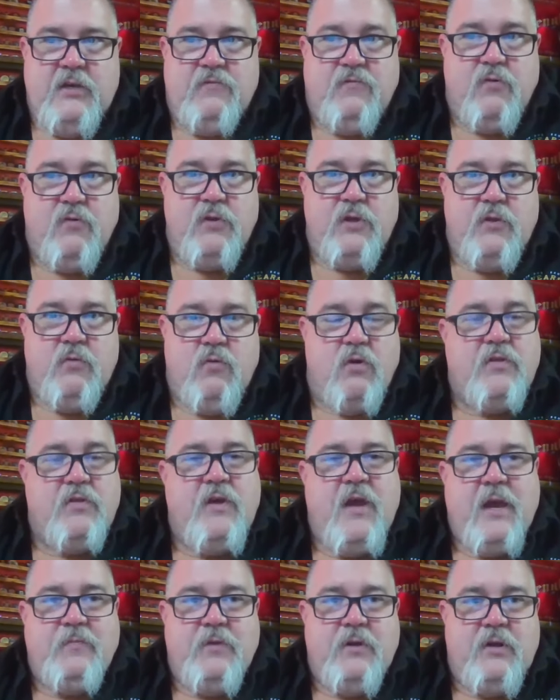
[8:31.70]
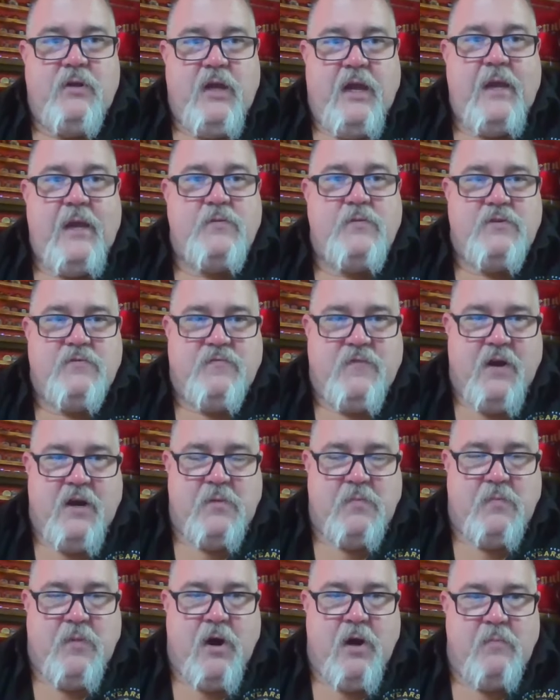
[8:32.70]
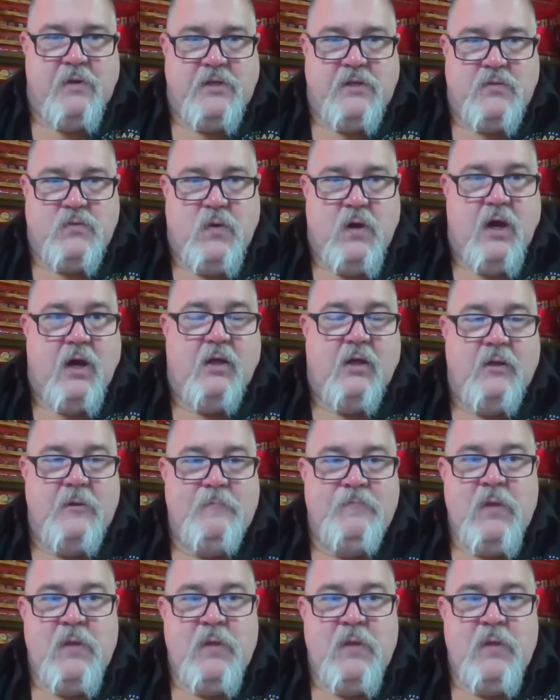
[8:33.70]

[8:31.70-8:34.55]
for the Northampton, New Hampshire Fire Department as well,